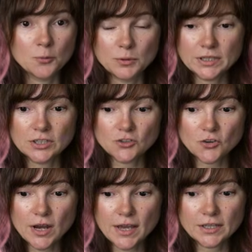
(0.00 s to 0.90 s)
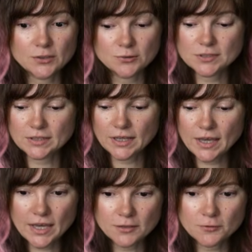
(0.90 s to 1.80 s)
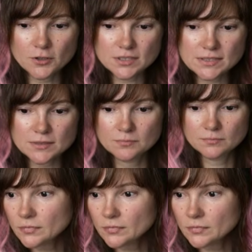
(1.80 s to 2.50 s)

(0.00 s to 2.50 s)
We can try using a head first.